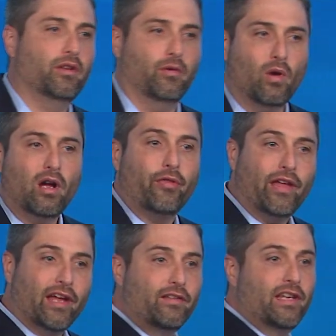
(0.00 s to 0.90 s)
while
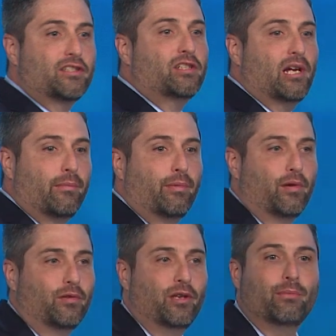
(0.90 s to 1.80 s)
that desktop
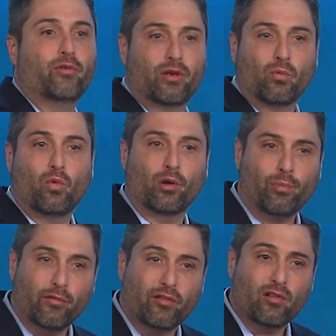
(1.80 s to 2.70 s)
demo didn't work
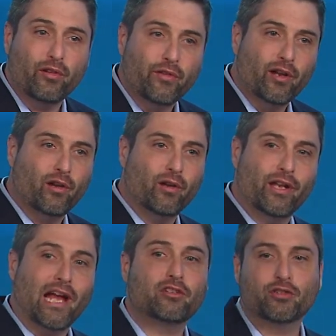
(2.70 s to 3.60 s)
perfectly there, it
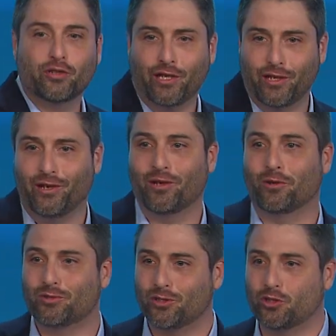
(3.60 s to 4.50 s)
actually
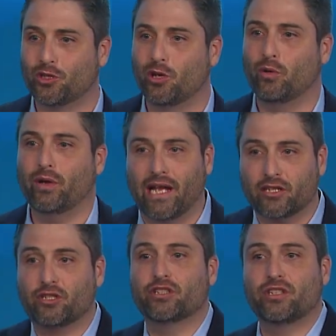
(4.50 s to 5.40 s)
goes to show it
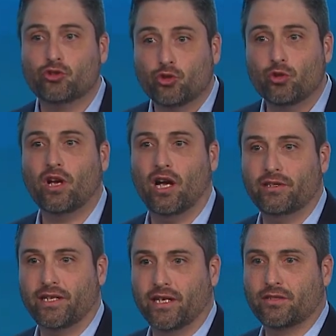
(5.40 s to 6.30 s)
actually is in true
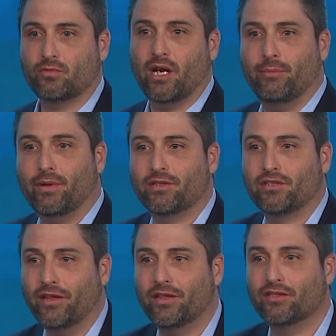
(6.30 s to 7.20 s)
context, right? Because
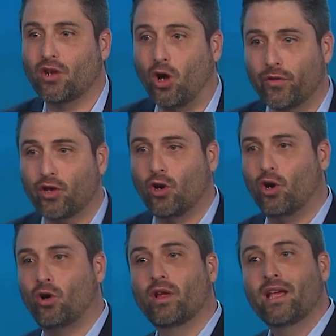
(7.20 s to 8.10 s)
Nathan's on the
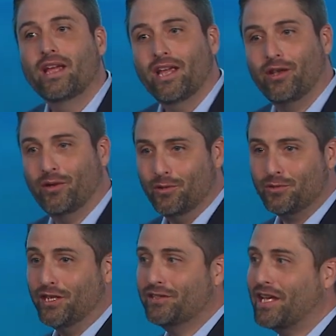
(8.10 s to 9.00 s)
call, it knows
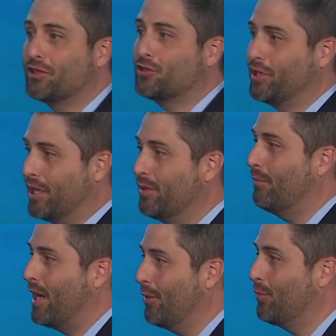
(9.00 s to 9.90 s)
that he's actually in
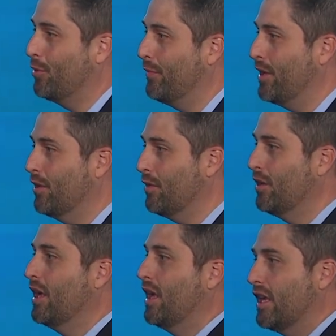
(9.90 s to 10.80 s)
my room there,
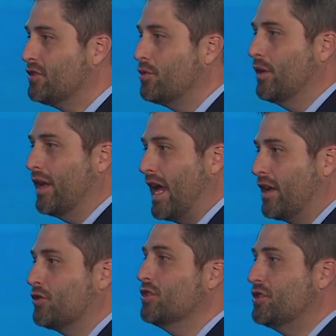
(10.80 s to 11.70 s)
and so it
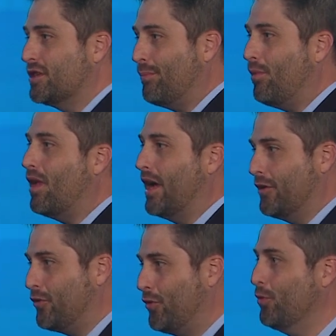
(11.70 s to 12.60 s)
actually did apply
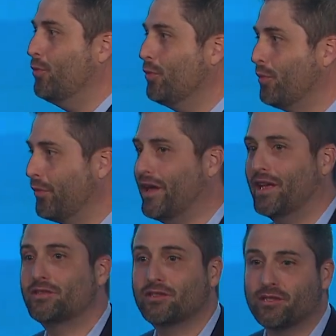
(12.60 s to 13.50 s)
it to
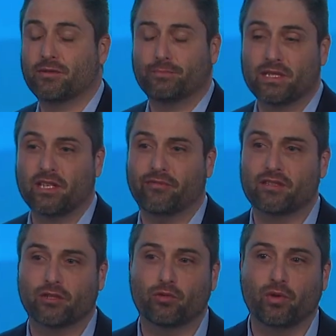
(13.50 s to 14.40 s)
that specific
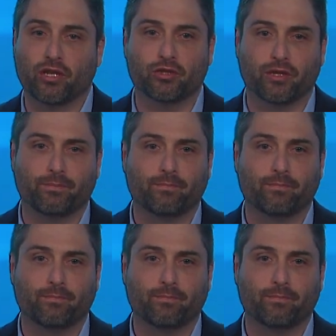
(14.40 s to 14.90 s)
situation.